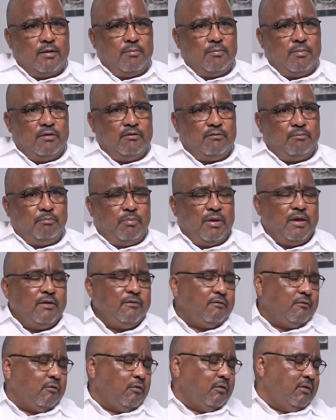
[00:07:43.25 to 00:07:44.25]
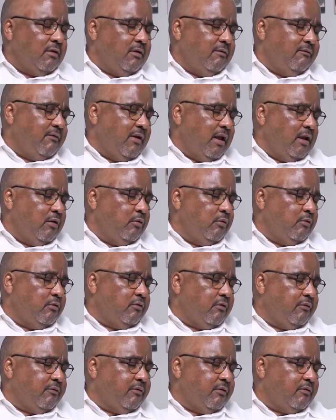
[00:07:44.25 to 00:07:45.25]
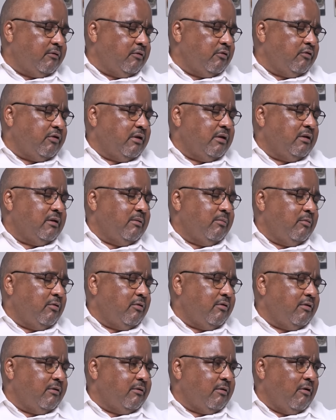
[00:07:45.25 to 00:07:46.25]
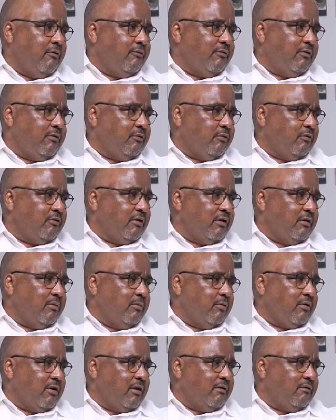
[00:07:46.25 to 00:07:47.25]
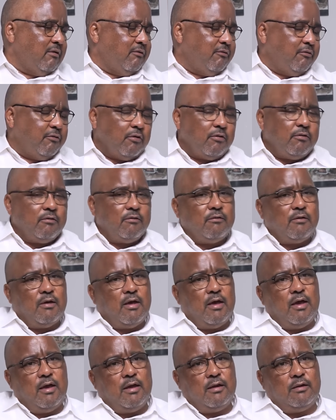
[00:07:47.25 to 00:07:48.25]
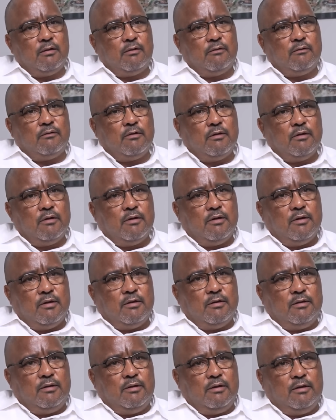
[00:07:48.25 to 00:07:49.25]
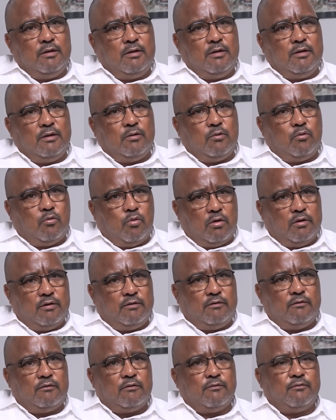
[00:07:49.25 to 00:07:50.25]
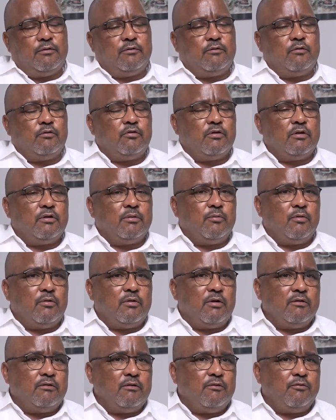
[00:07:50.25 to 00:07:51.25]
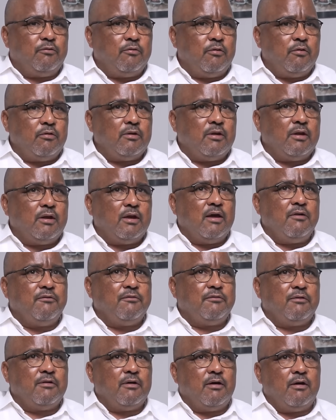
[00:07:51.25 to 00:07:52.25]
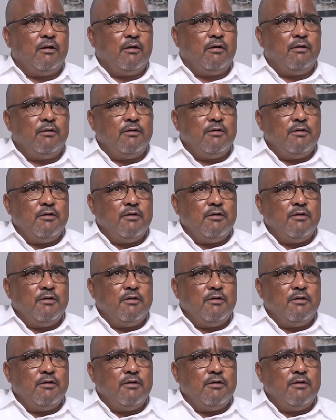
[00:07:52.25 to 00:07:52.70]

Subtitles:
is based on the values of the Social Democratic Front and the qualities of the Social Democratic Front. And after